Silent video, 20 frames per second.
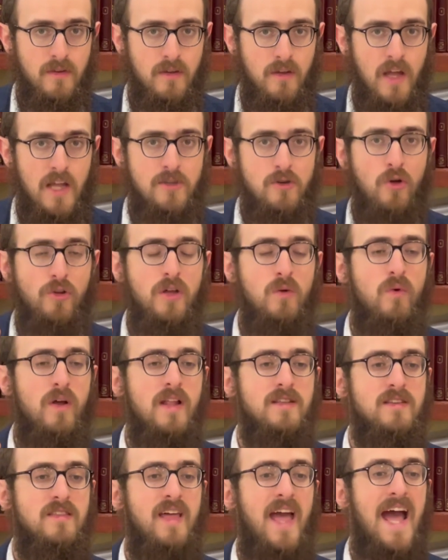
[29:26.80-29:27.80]
It's only when
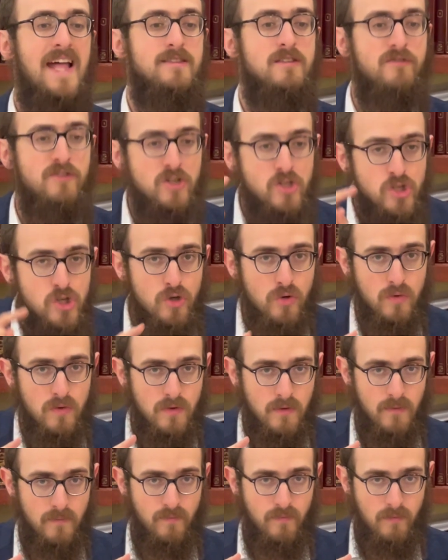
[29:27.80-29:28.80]
it's in the hands of a Jew.
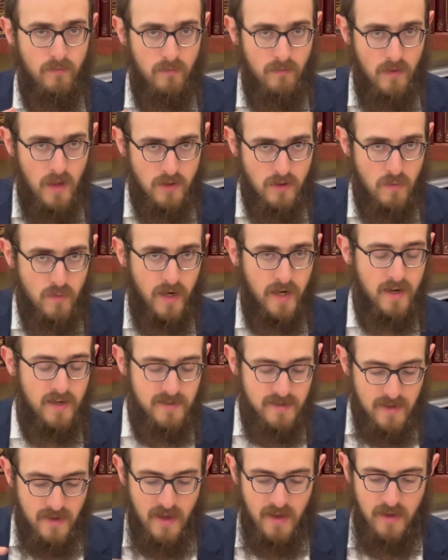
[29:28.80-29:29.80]
So we're going to
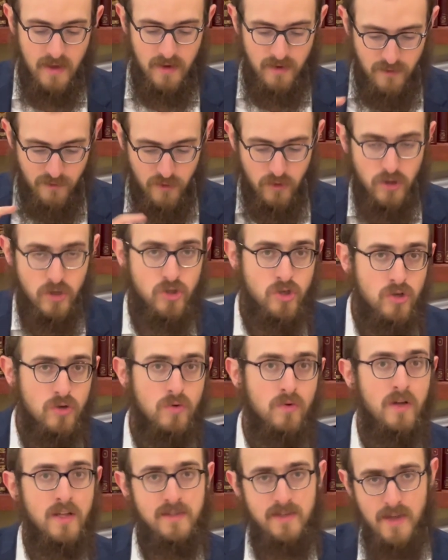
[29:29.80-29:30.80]
see that for a
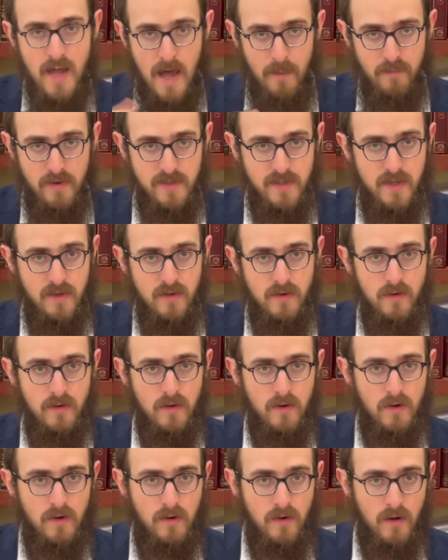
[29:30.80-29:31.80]
Jew, it's the opposite.
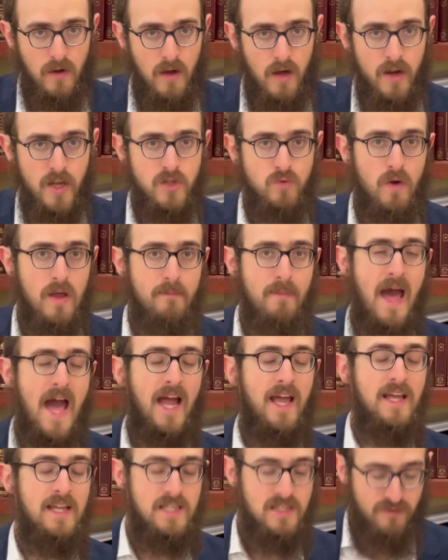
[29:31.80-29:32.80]
On his way back,
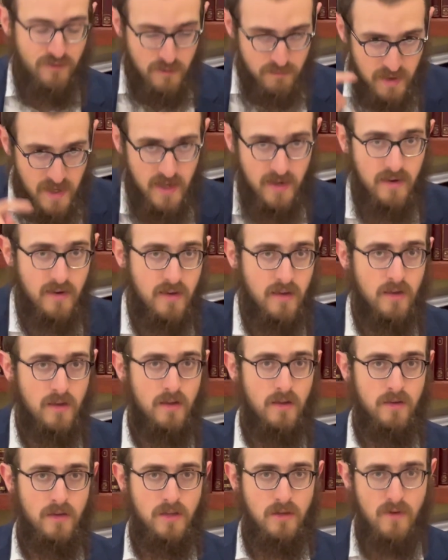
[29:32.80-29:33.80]
it's forbidden
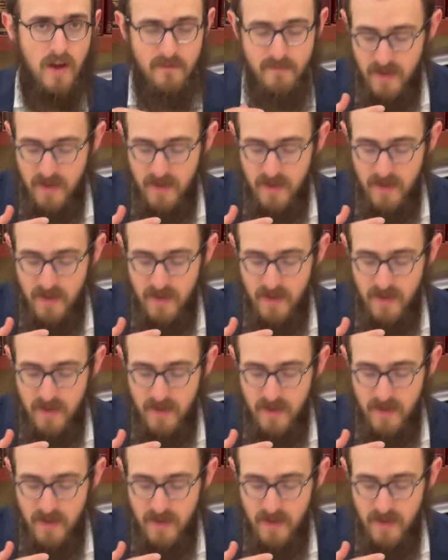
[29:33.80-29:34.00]
to derive